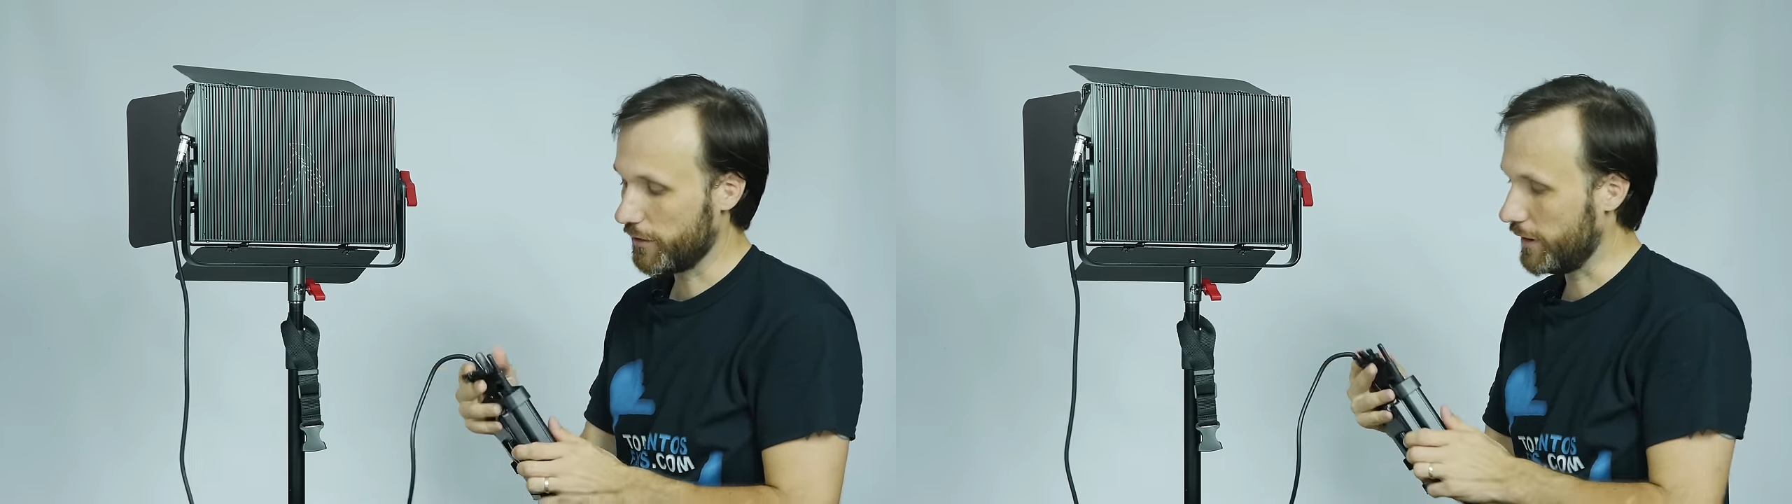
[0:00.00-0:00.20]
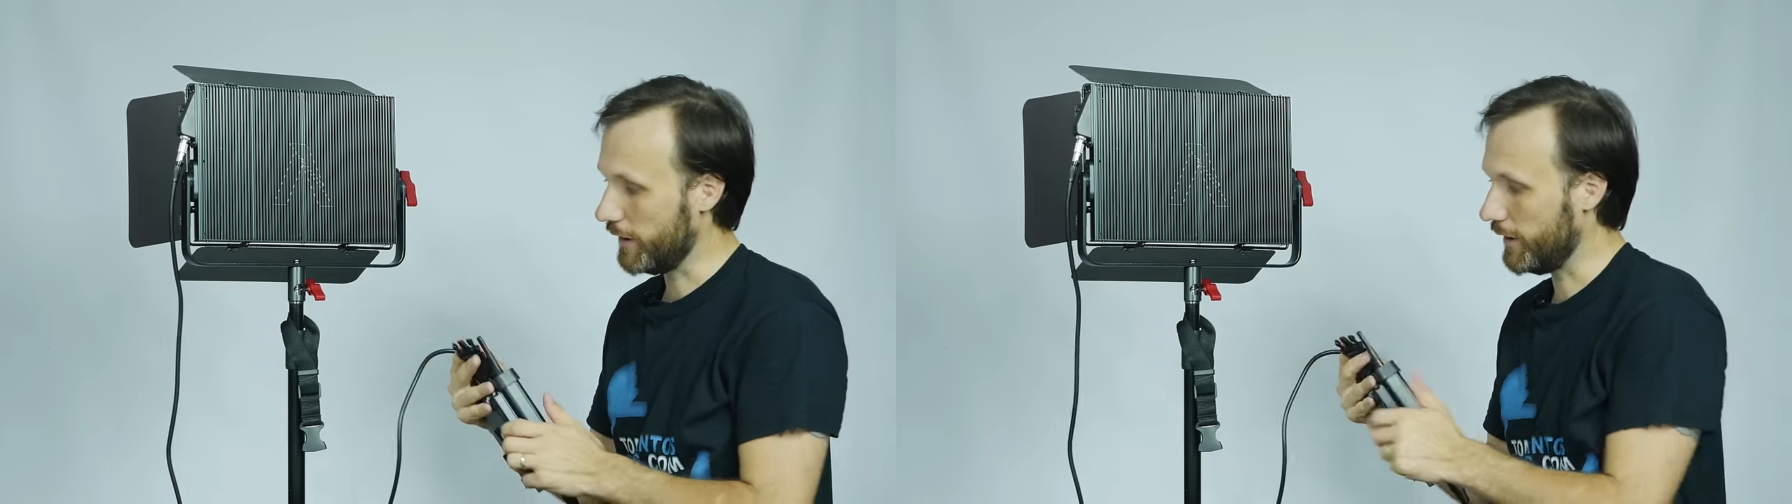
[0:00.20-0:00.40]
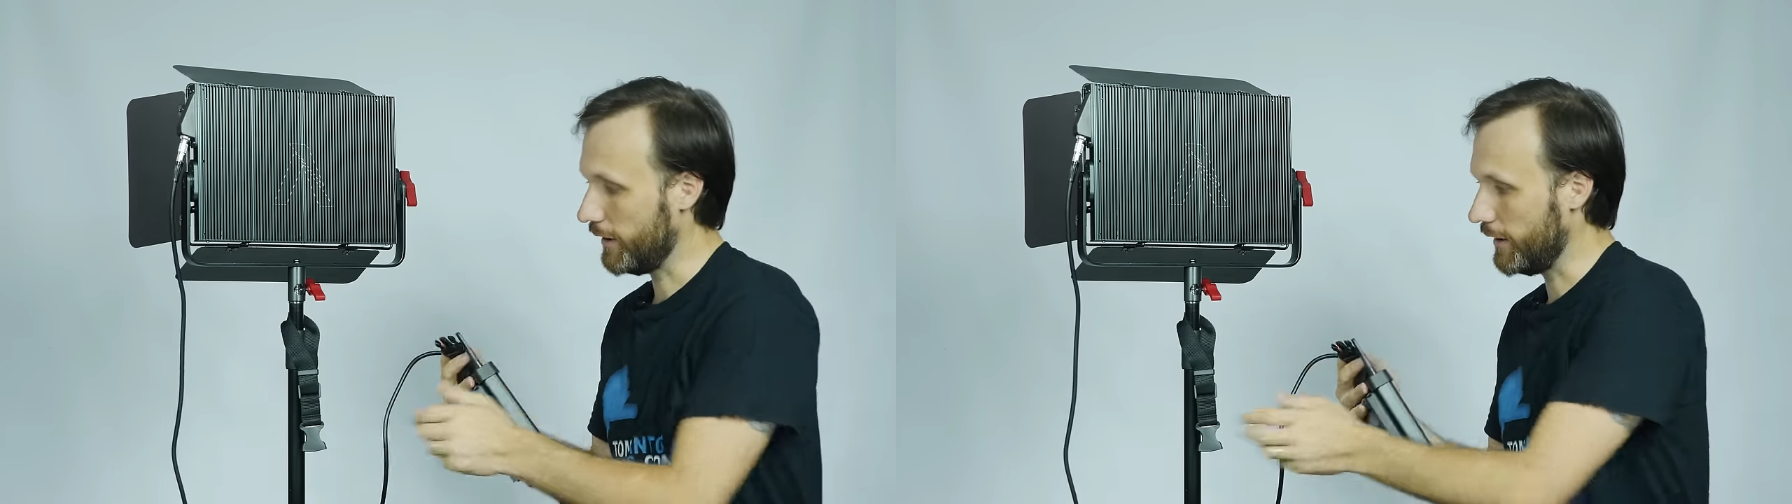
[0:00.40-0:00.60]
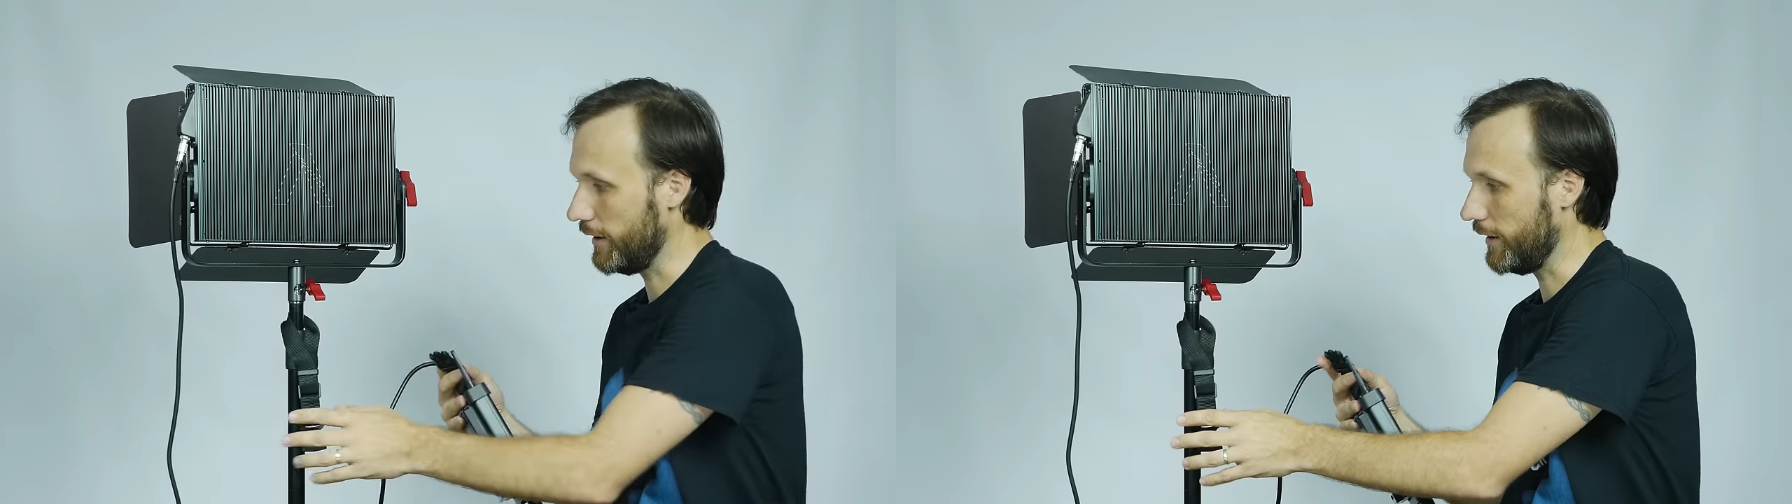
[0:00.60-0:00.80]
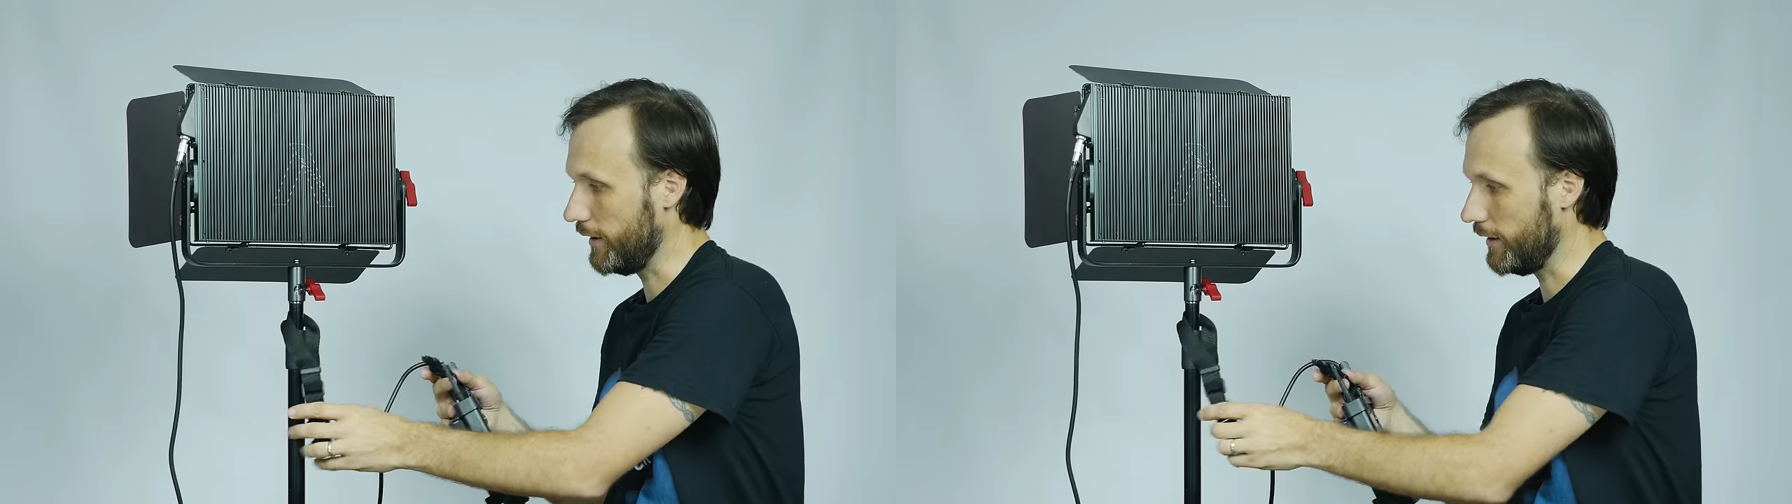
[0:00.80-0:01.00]

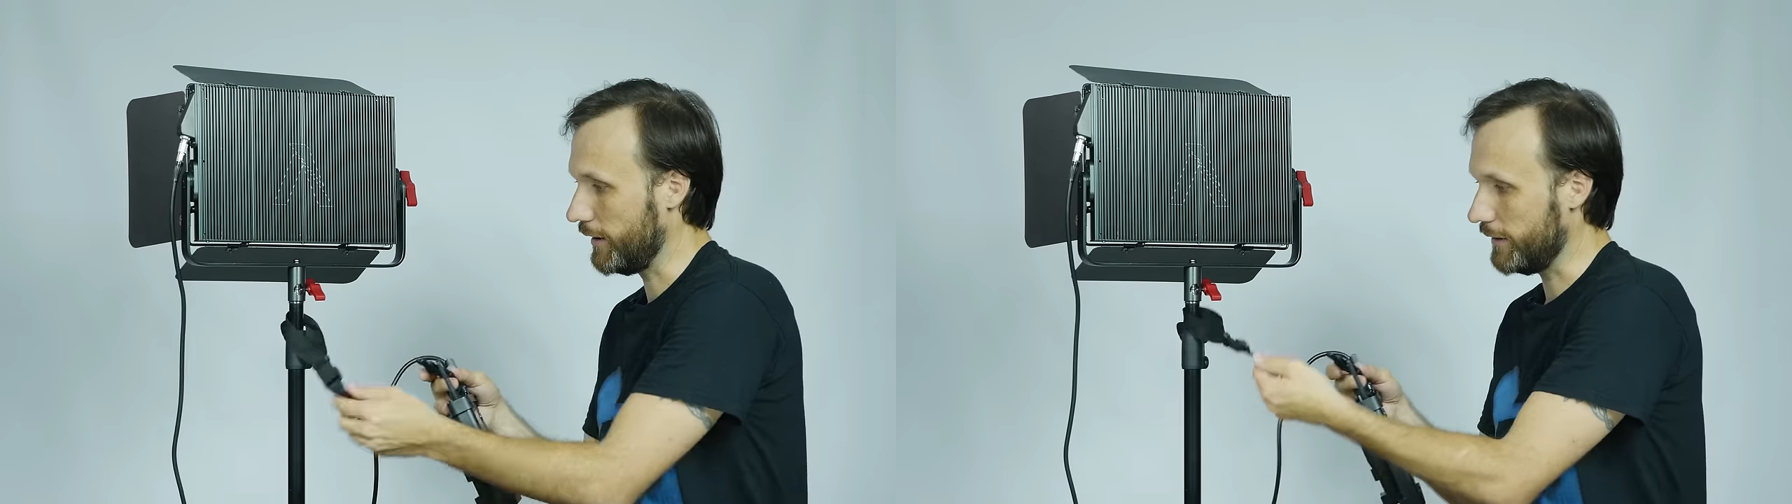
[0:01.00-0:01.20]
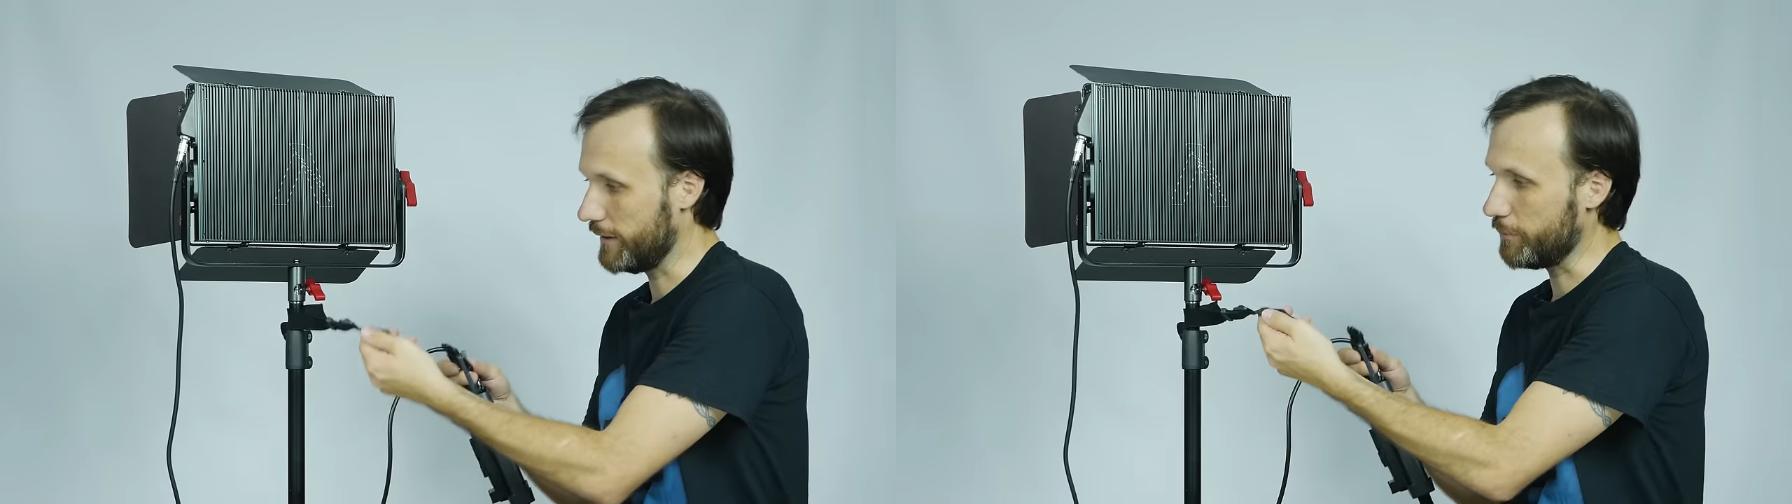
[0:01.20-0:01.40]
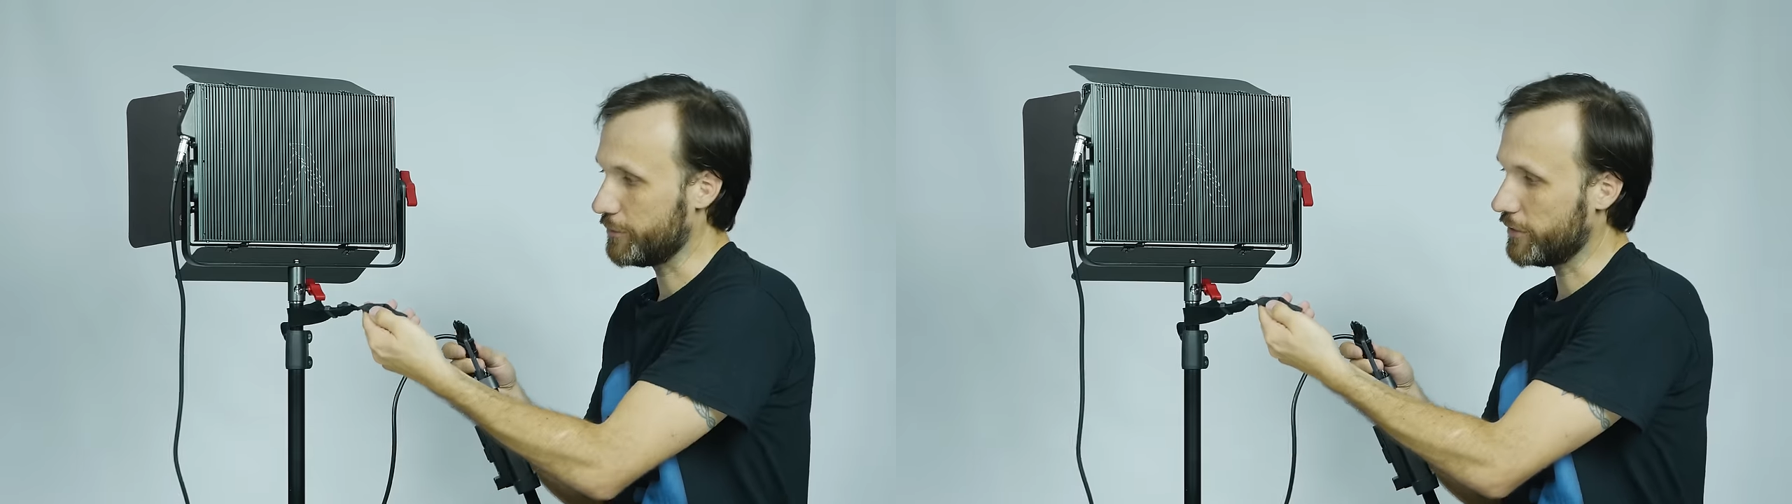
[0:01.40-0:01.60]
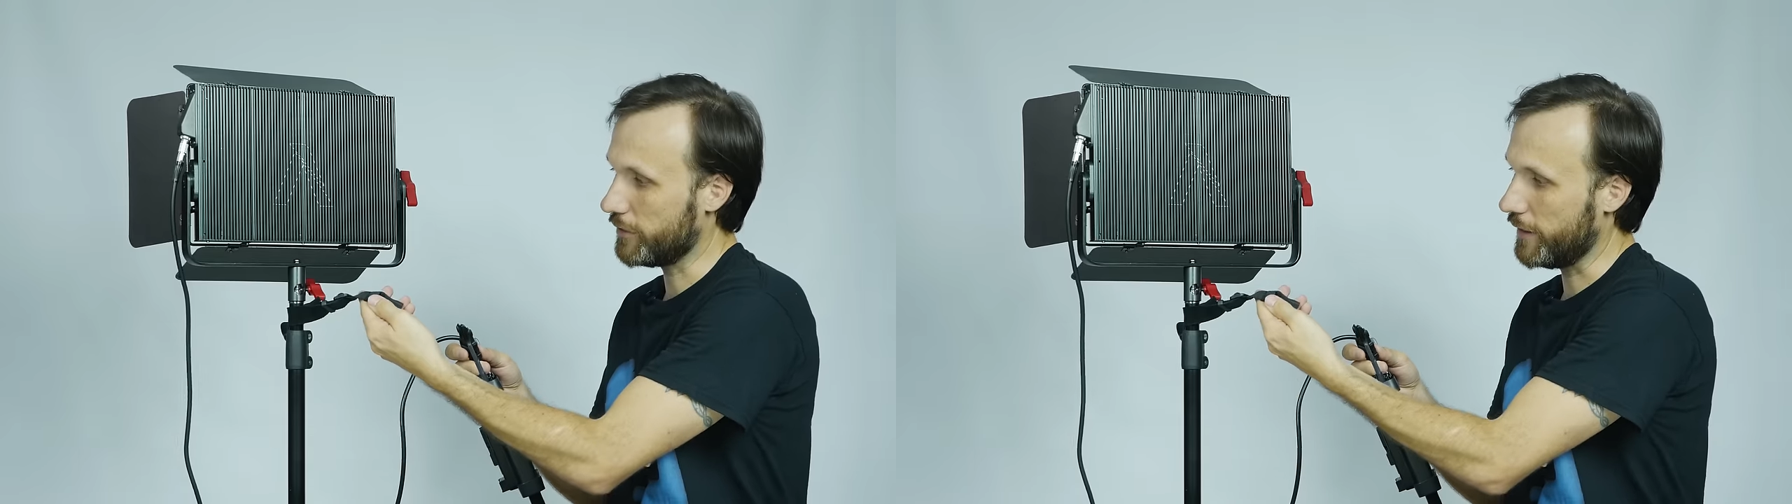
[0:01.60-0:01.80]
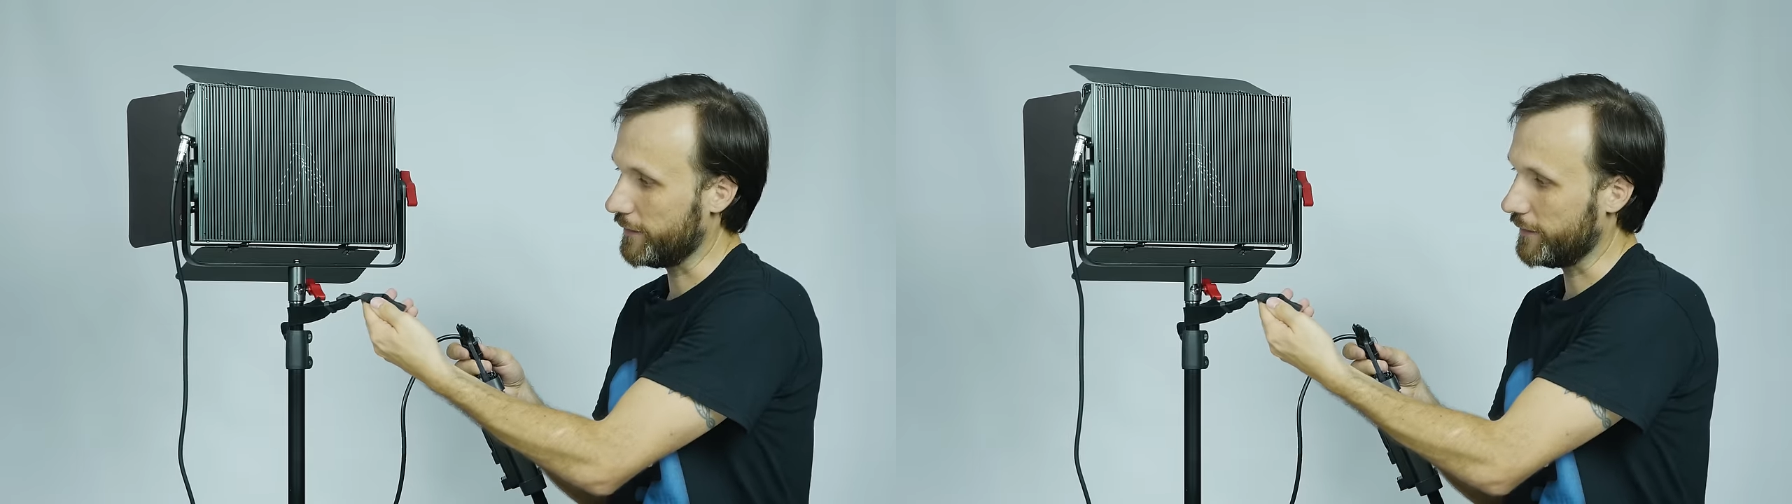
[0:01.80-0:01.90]
adapter